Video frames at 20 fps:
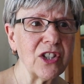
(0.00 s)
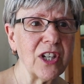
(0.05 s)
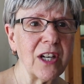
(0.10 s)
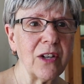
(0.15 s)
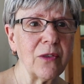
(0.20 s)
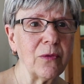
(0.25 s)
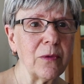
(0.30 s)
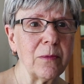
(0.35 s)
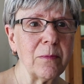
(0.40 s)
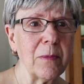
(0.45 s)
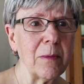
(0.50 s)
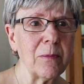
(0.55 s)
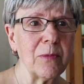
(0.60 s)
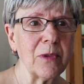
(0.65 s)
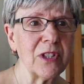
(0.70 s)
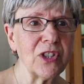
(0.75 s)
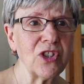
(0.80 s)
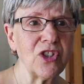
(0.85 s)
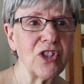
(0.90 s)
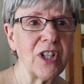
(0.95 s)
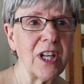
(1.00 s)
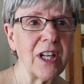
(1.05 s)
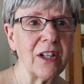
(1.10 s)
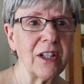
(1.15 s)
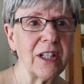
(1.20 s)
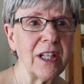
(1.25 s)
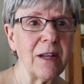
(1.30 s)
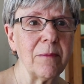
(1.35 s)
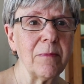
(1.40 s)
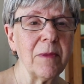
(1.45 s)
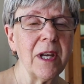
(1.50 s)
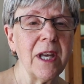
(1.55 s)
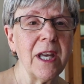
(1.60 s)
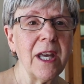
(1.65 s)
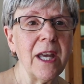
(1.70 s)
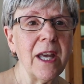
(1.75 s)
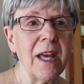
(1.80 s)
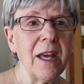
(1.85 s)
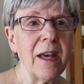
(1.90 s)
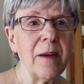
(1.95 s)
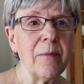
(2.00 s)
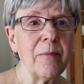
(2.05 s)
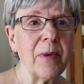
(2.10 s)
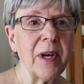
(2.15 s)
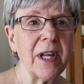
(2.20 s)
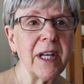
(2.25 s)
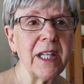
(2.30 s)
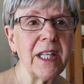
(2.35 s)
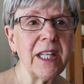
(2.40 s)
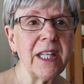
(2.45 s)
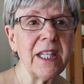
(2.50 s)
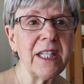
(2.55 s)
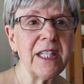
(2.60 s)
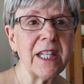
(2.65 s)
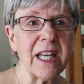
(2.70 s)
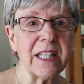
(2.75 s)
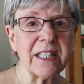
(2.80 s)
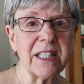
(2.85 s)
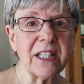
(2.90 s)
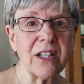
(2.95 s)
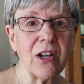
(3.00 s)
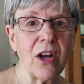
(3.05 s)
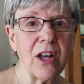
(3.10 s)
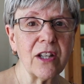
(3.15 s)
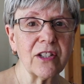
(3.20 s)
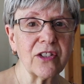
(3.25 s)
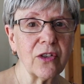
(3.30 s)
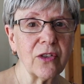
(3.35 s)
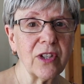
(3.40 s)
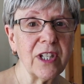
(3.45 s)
I don't remember his channel name but he does it also.